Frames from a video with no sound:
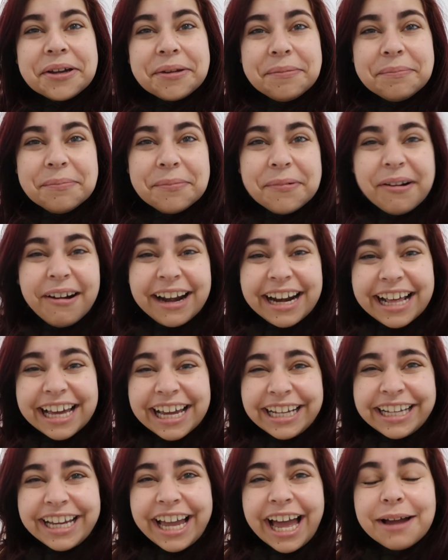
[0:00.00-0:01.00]
Good
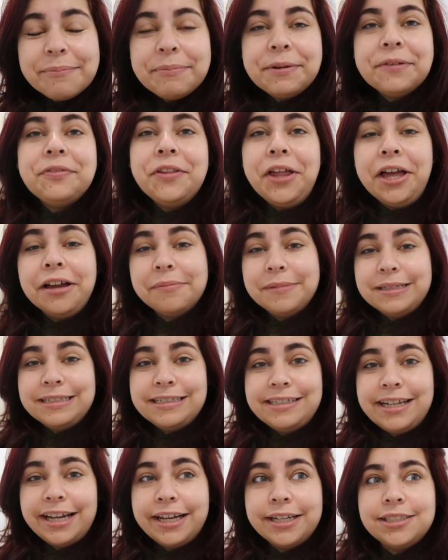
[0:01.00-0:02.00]
morning! Happy
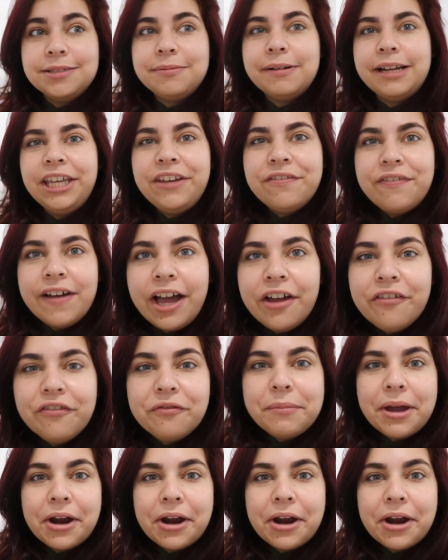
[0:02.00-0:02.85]
Vlogmas Day 25!